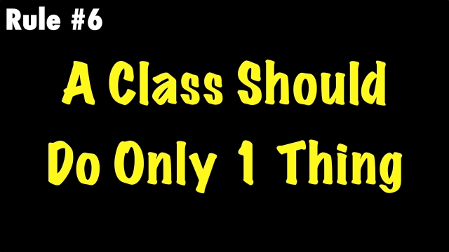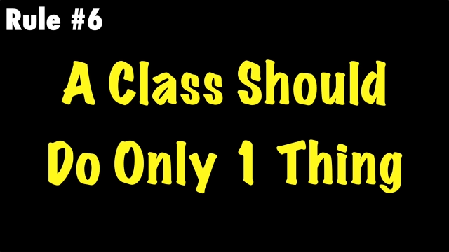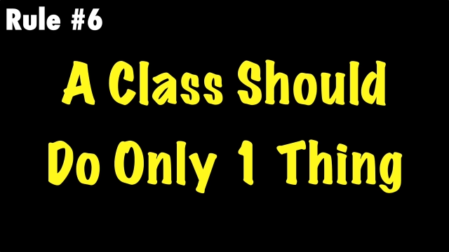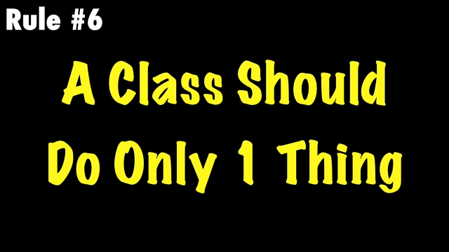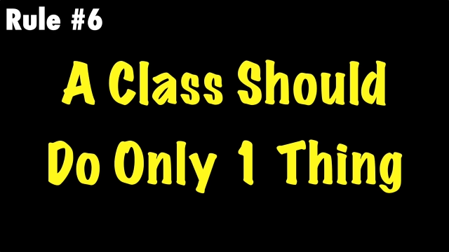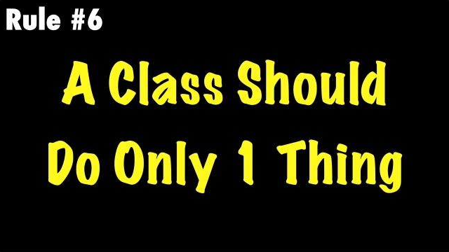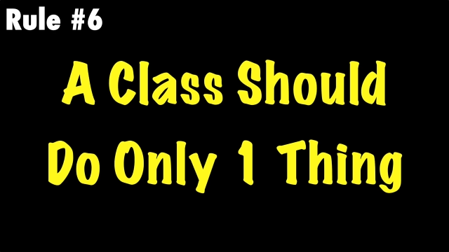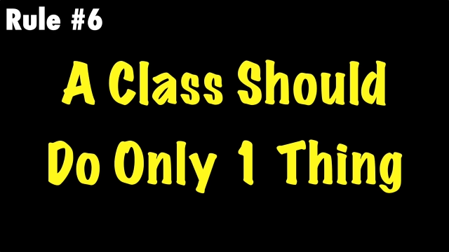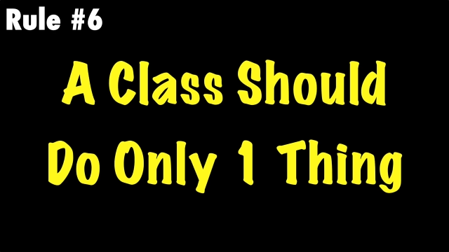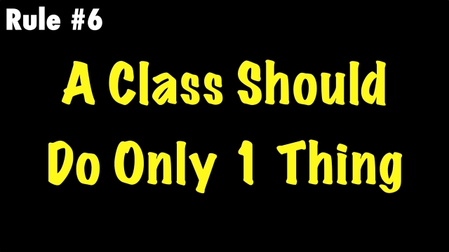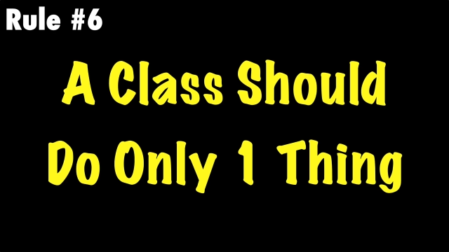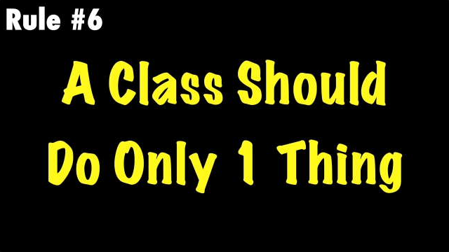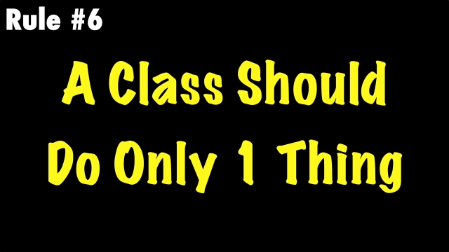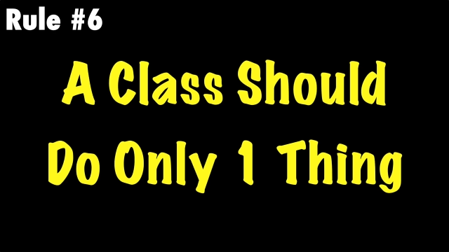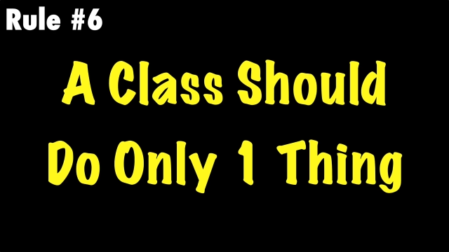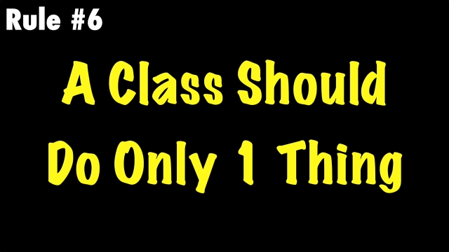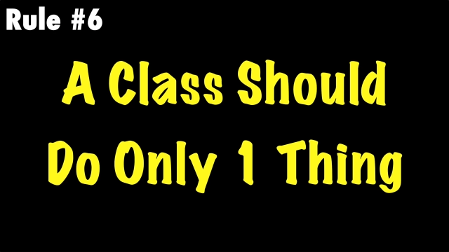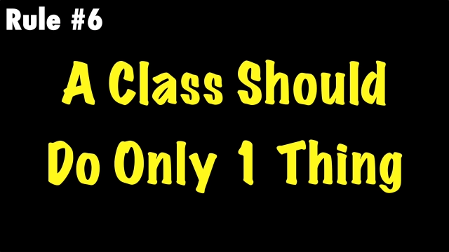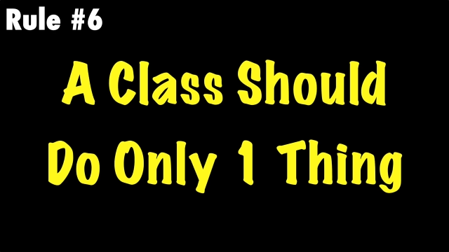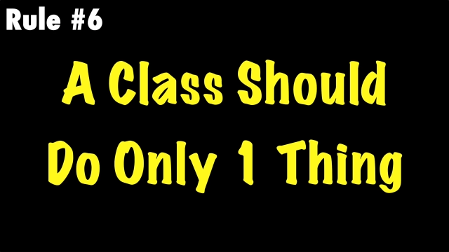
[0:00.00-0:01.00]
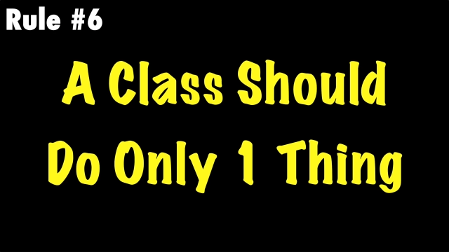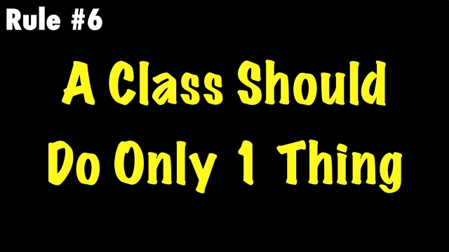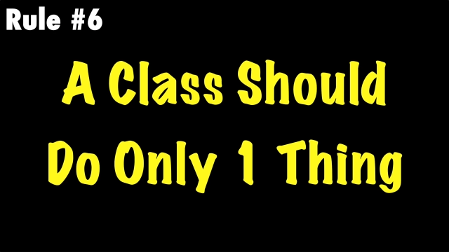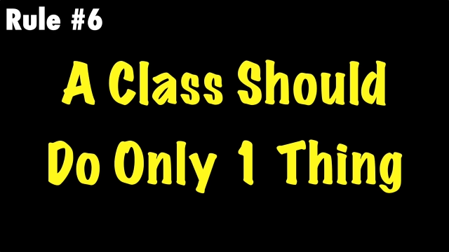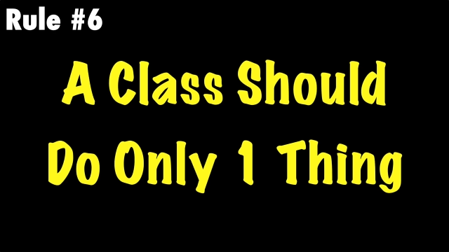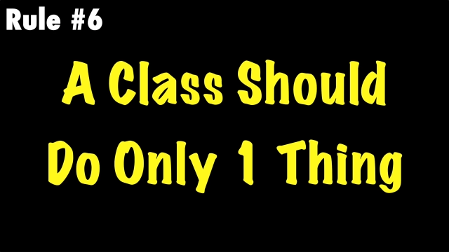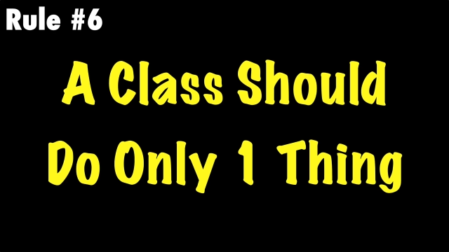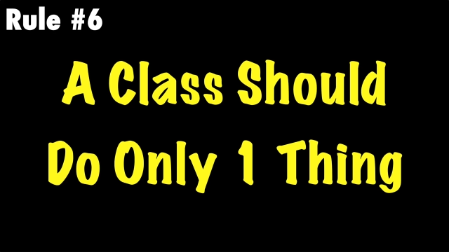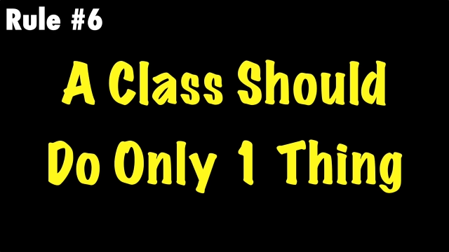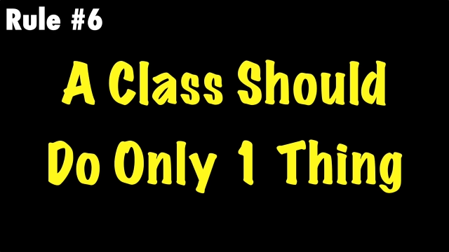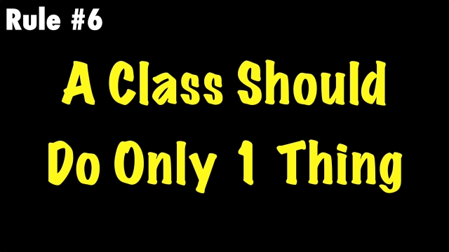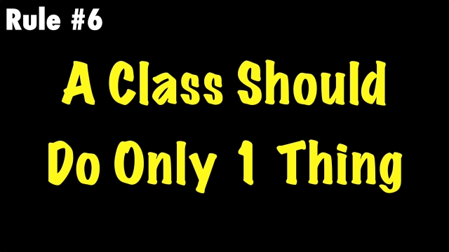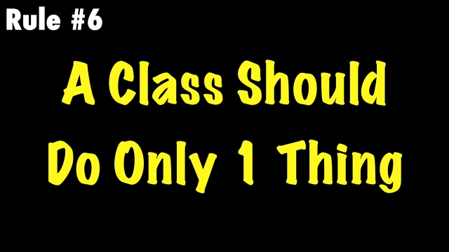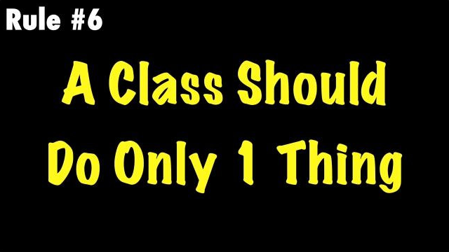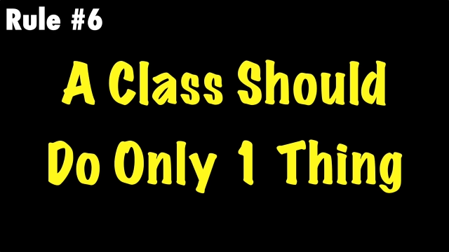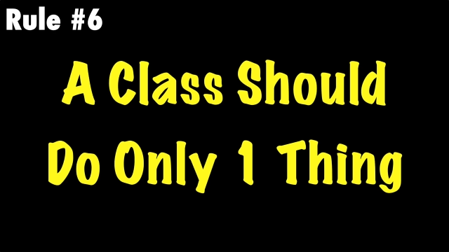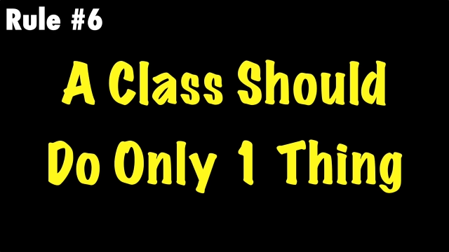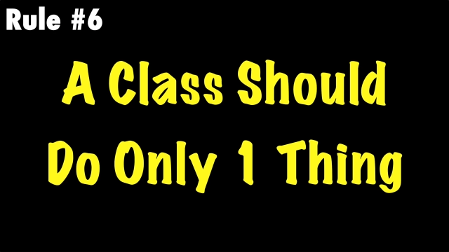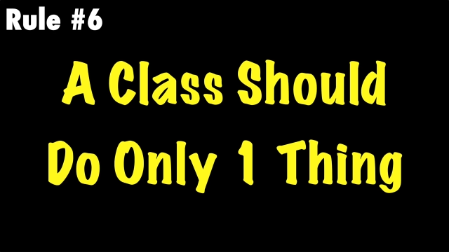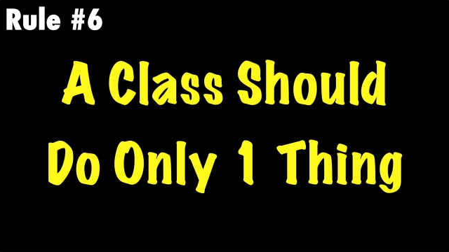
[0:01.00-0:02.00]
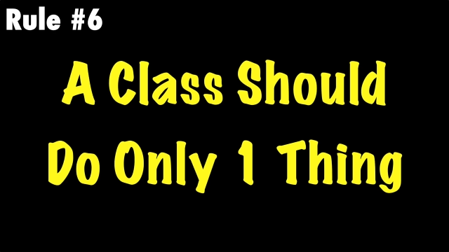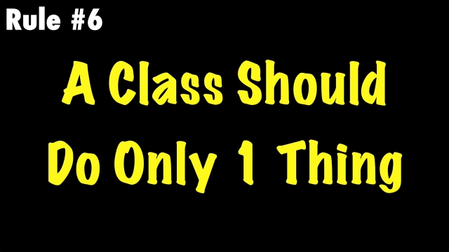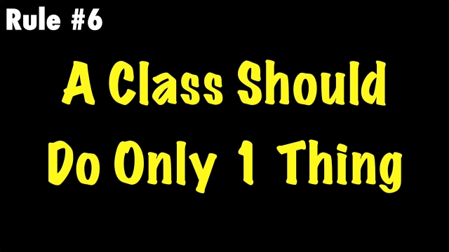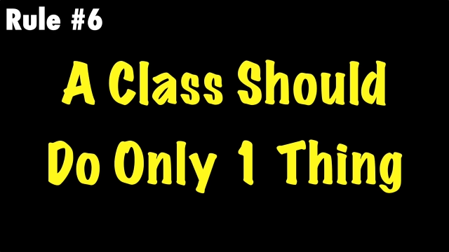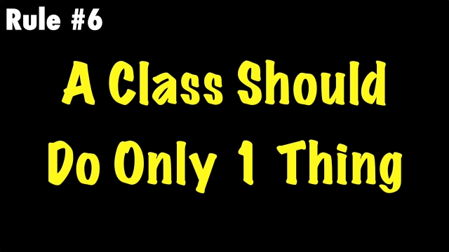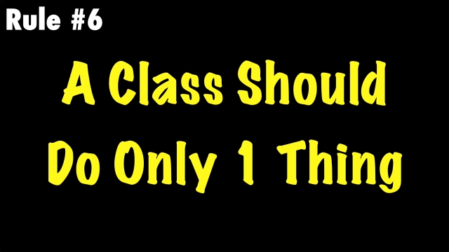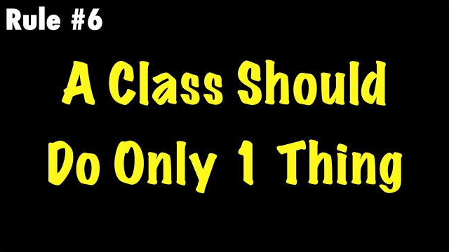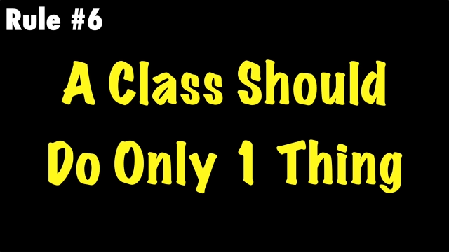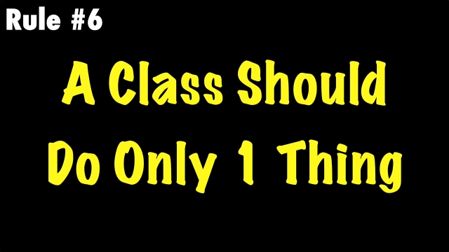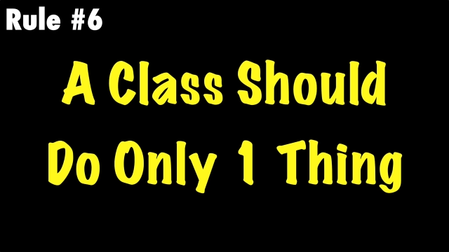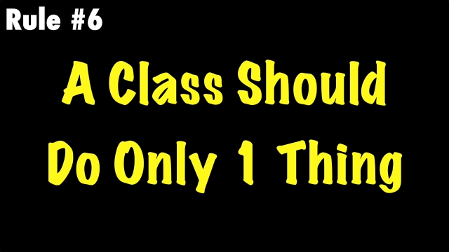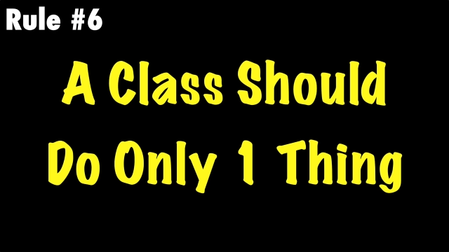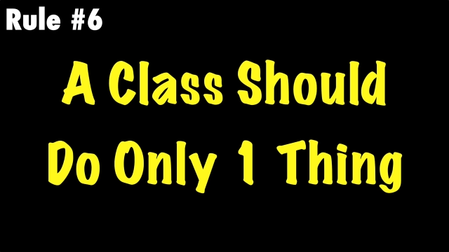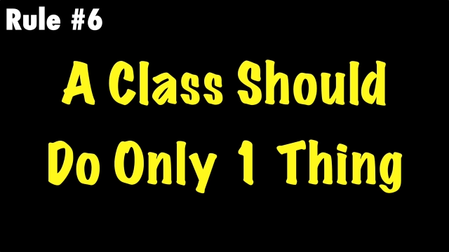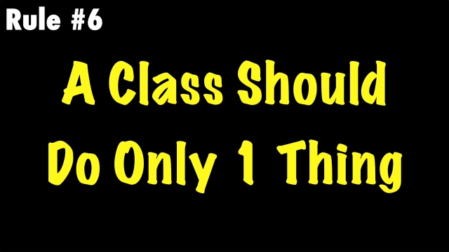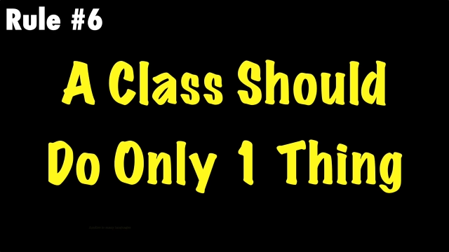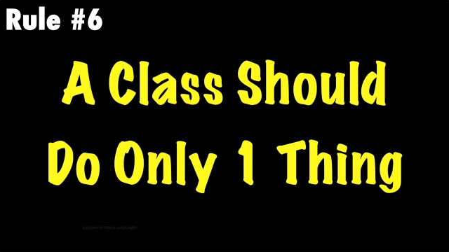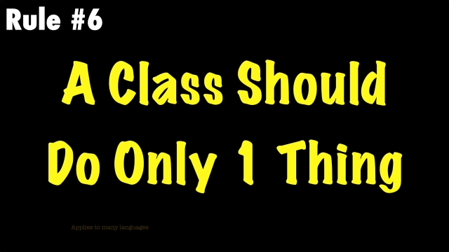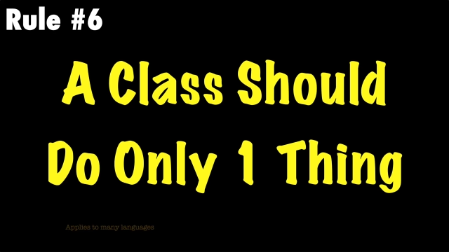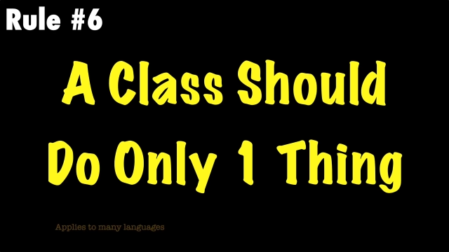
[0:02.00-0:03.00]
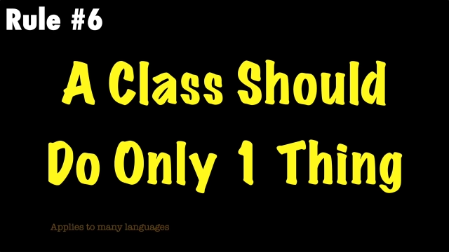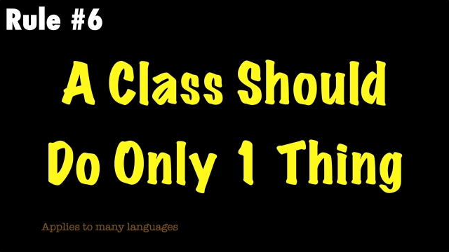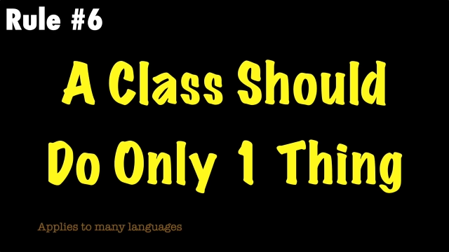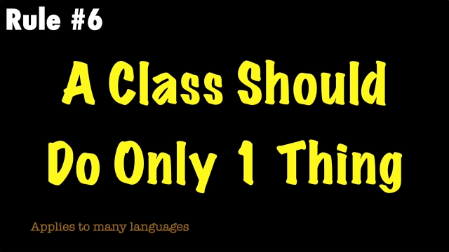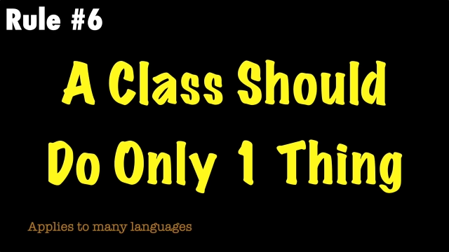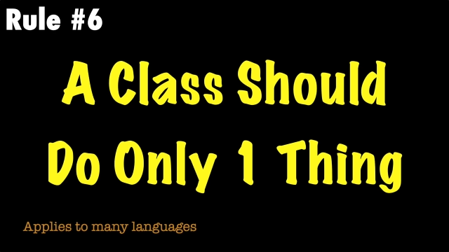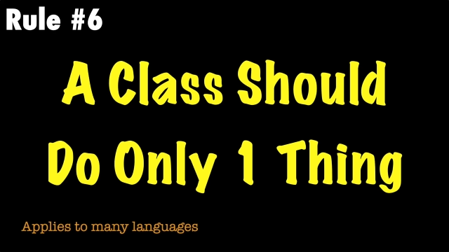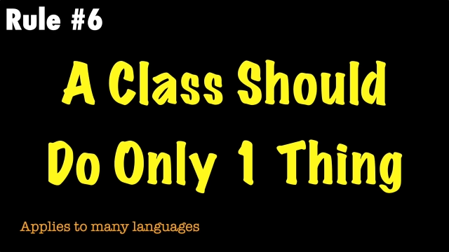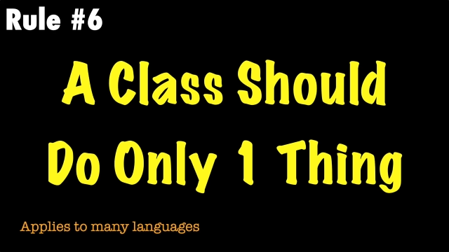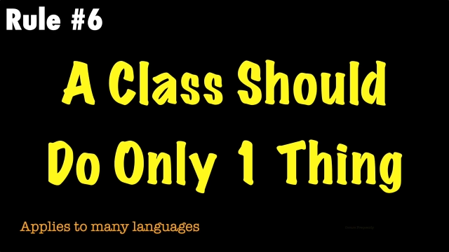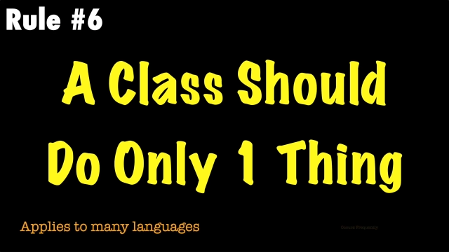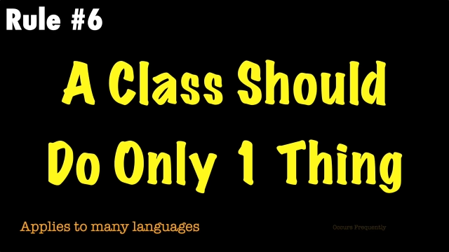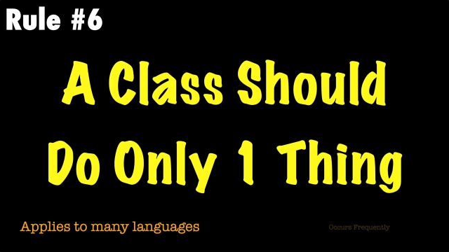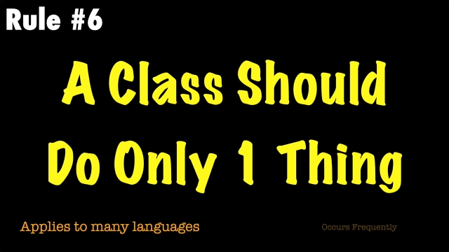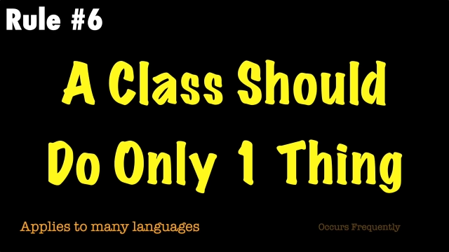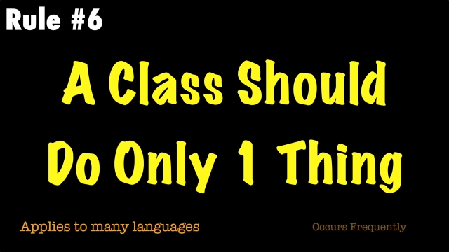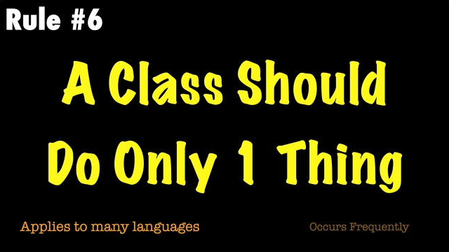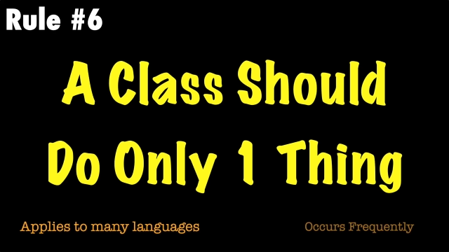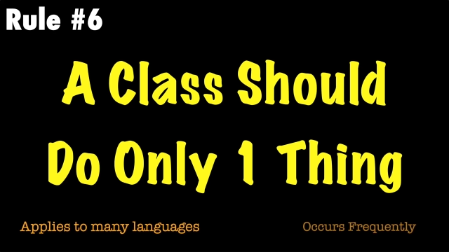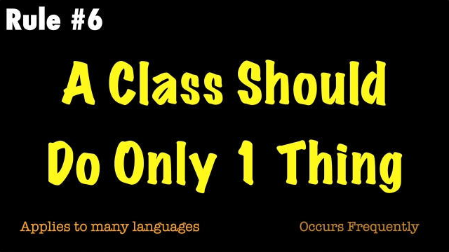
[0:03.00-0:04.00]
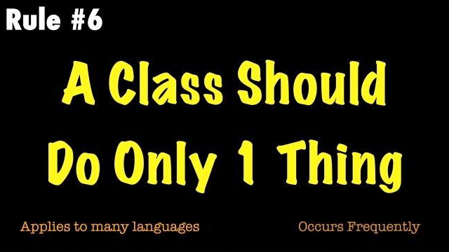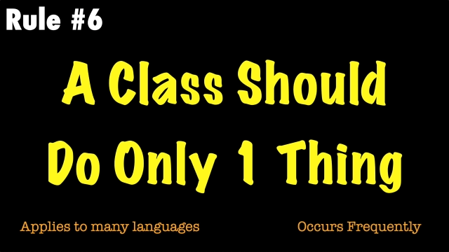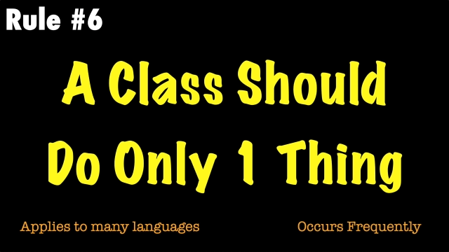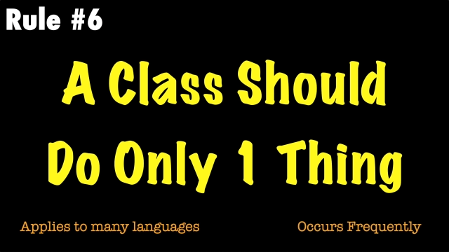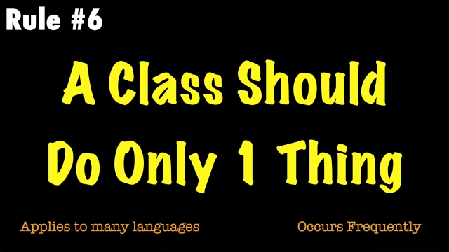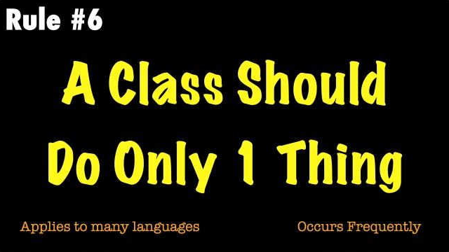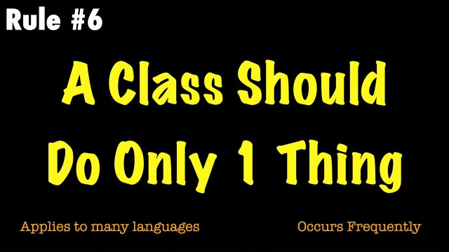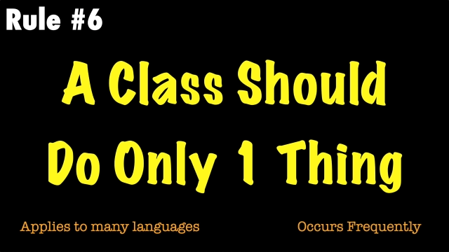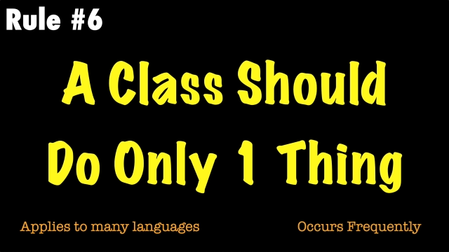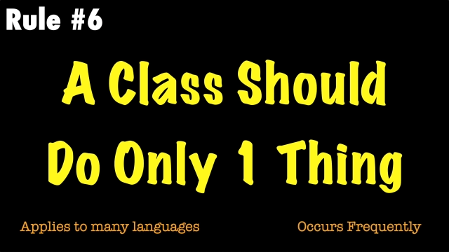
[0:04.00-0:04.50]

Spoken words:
[unreadable: no face in view]